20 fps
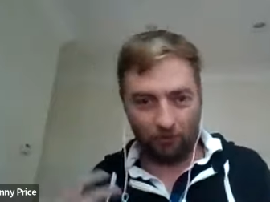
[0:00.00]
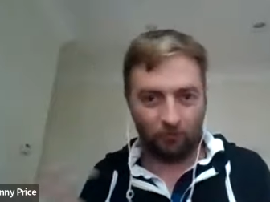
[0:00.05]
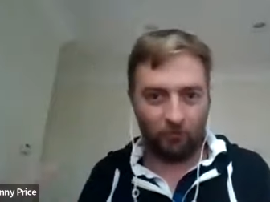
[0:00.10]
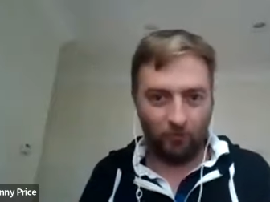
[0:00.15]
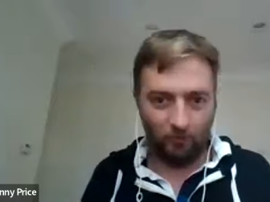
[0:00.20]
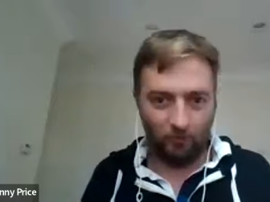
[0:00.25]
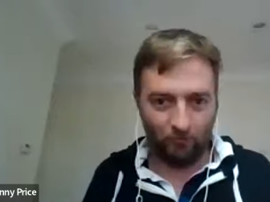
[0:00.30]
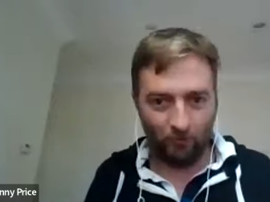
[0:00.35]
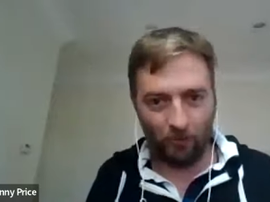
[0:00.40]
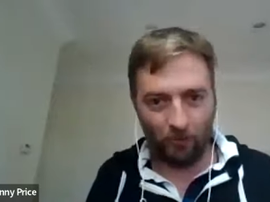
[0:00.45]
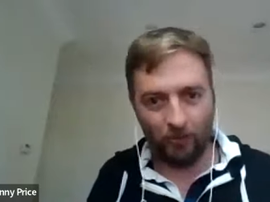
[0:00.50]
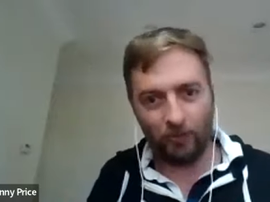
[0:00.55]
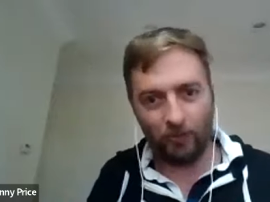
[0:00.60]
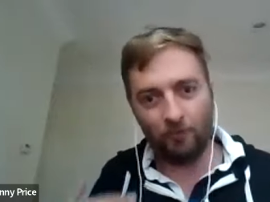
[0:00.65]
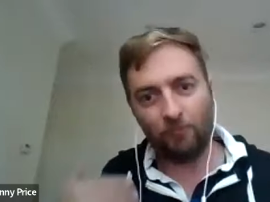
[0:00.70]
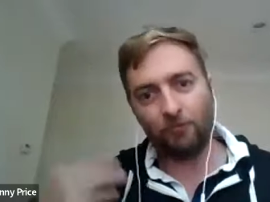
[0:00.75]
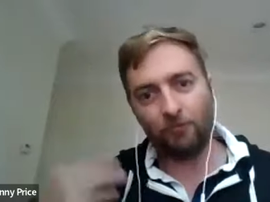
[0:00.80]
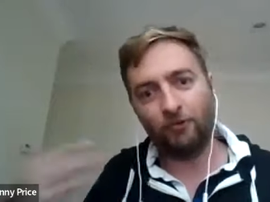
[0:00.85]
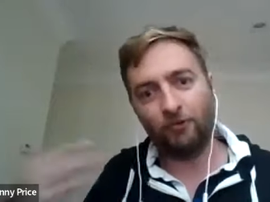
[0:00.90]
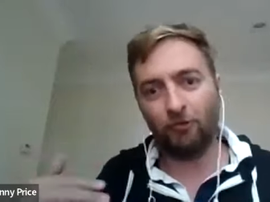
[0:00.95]
our team
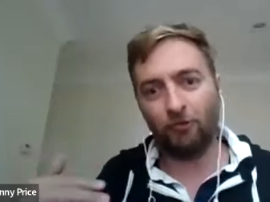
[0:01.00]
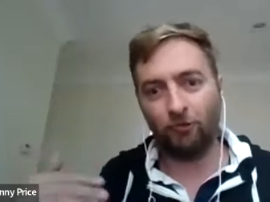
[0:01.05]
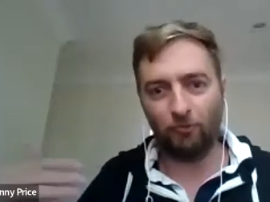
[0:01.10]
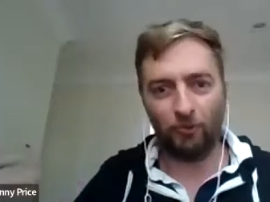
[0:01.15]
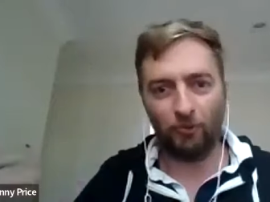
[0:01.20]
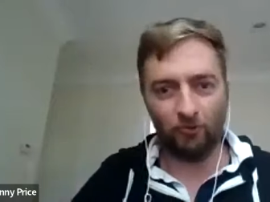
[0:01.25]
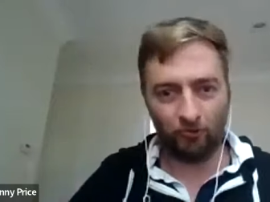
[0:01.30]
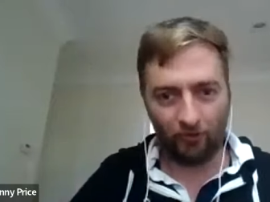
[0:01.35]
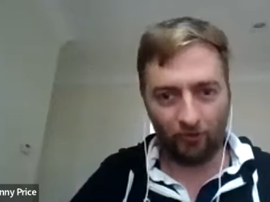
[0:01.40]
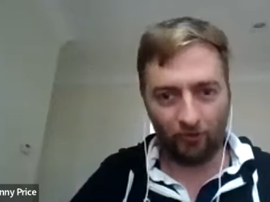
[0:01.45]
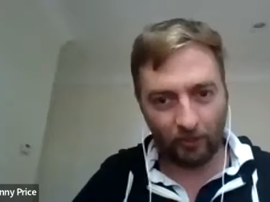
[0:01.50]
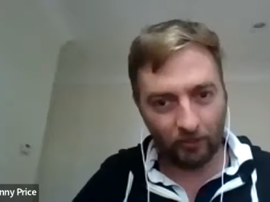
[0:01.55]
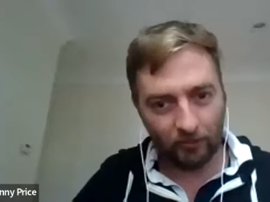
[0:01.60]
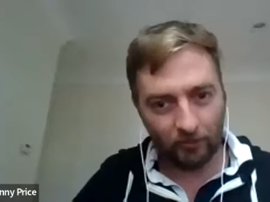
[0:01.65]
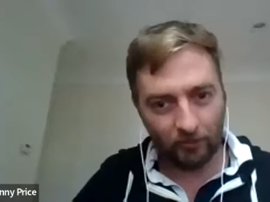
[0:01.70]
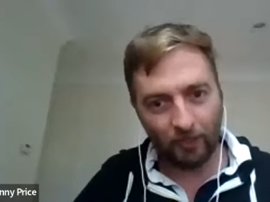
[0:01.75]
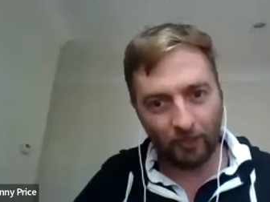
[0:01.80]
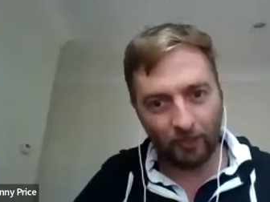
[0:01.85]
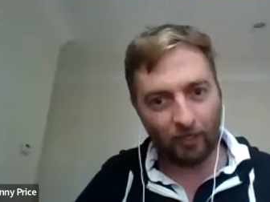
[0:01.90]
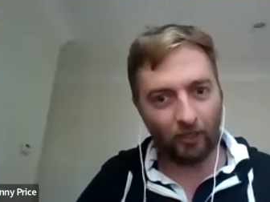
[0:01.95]
time to respond to that
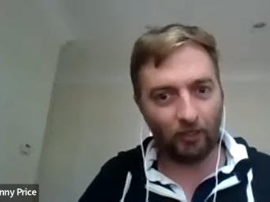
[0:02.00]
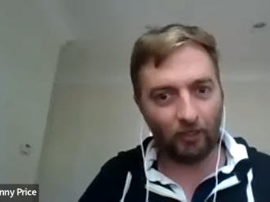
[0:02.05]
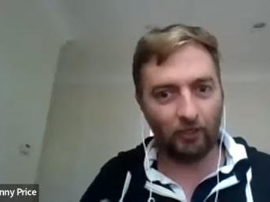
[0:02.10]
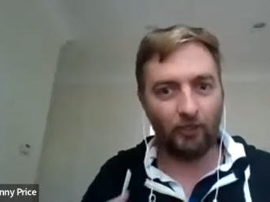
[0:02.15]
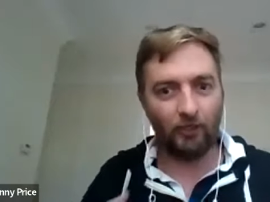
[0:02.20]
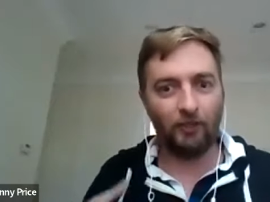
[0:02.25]
email.